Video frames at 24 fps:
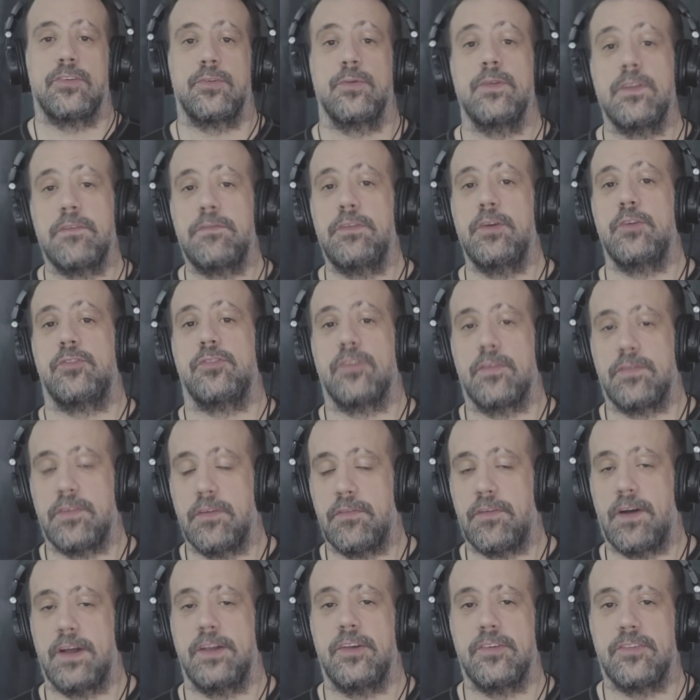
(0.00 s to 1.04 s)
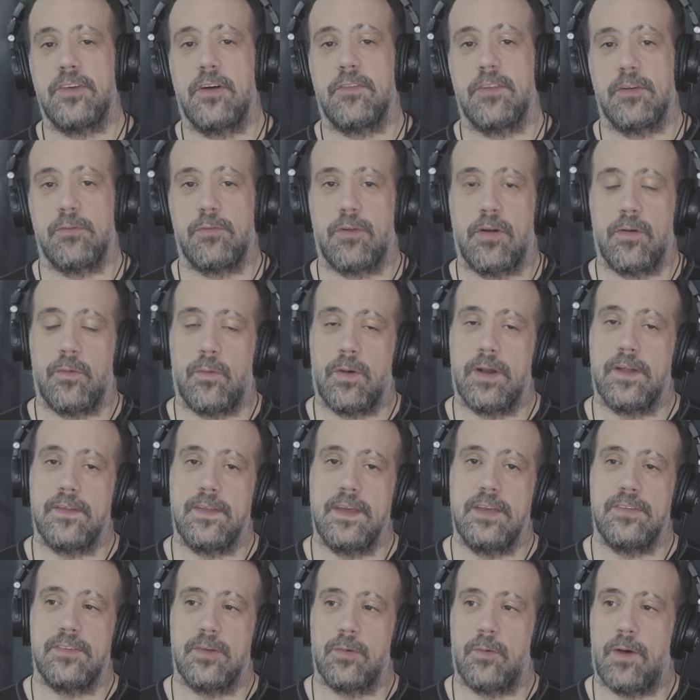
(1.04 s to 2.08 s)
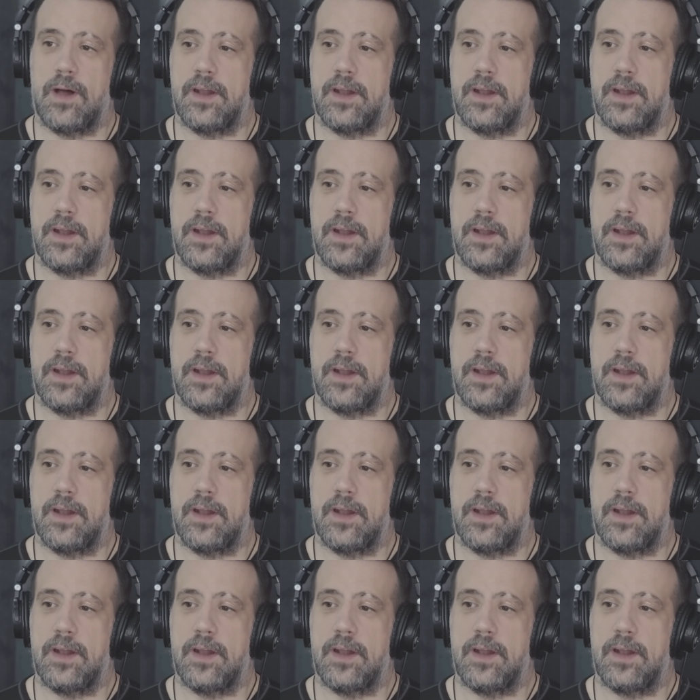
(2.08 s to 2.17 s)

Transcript: So in the future, if you find yourself in front of one of these and